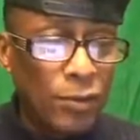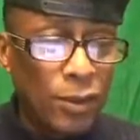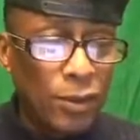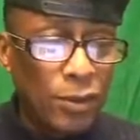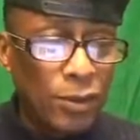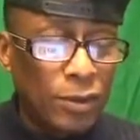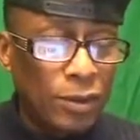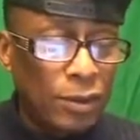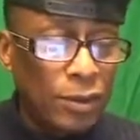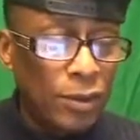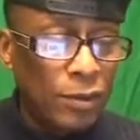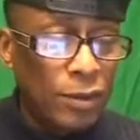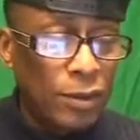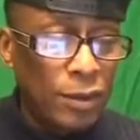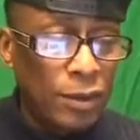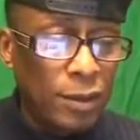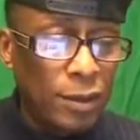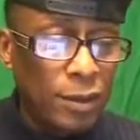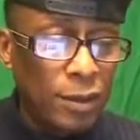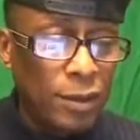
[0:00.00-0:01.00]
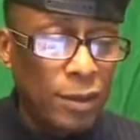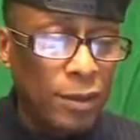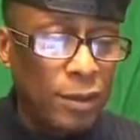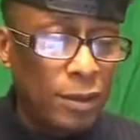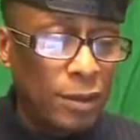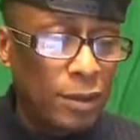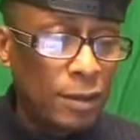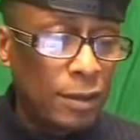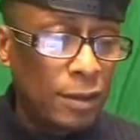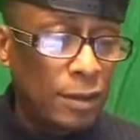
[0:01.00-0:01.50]
Or 30,
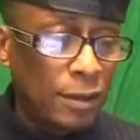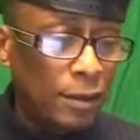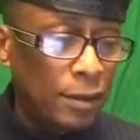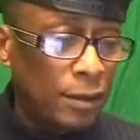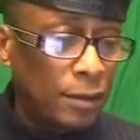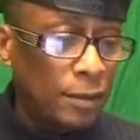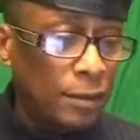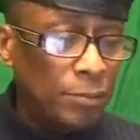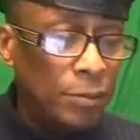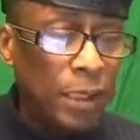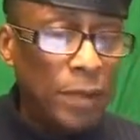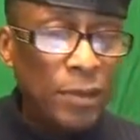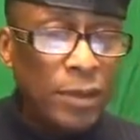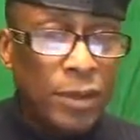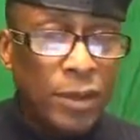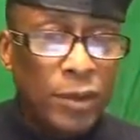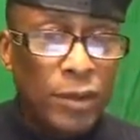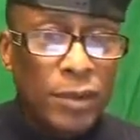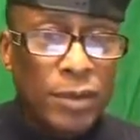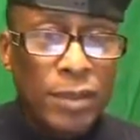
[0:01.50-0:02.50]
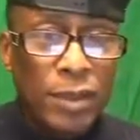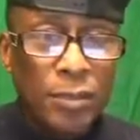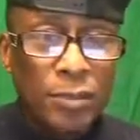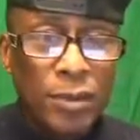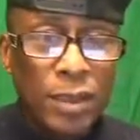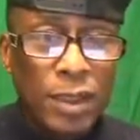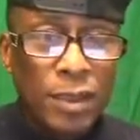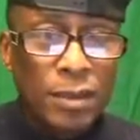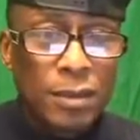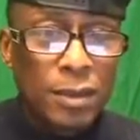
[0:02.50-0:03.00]
maybe 30-some
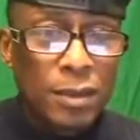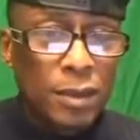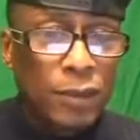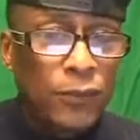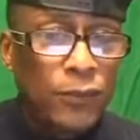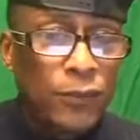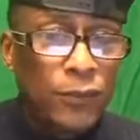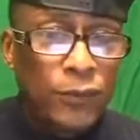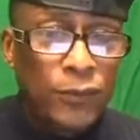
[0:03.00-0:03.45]
years ago?